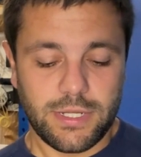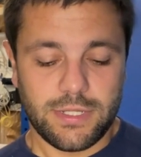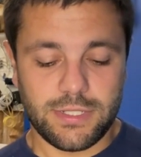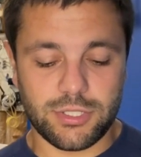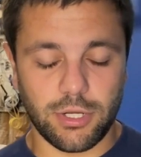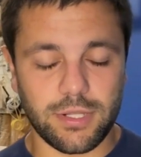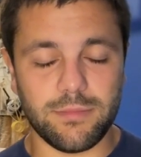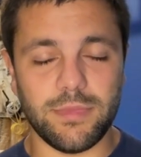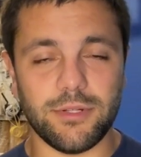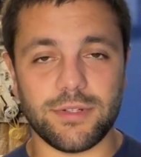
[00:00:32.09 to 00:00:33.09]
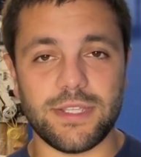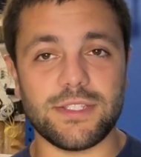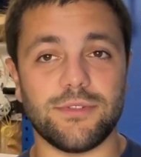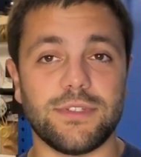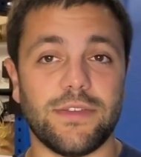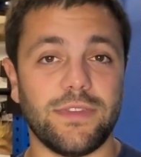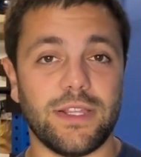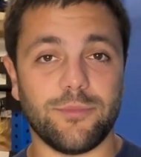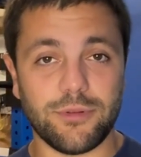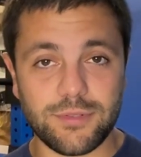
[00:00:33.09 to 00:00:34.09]
the chocolate milk is going to have a lot
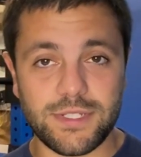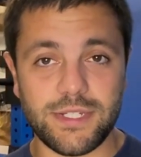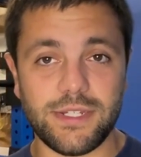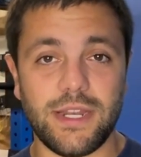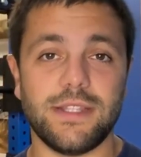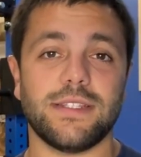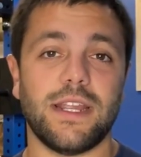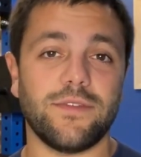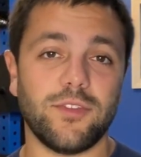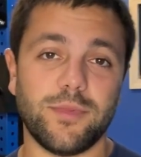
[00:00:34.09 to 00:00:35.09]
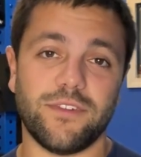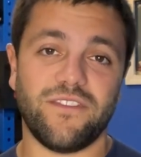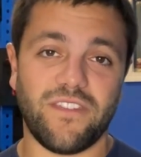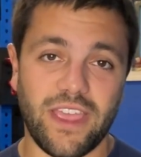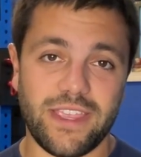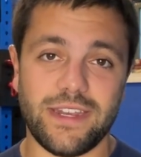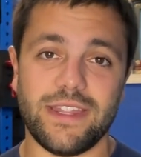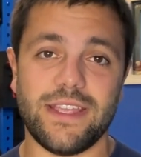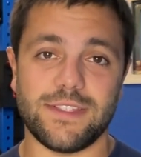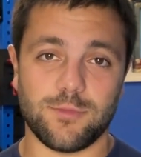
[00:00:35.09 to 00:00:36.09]
of protein and it's going to have a little bit of fat in
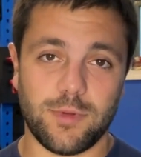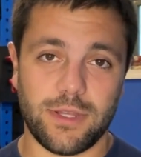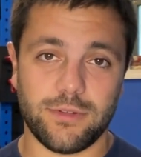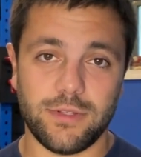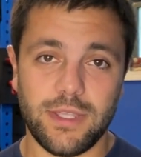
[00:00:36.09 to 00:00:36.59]
it as well.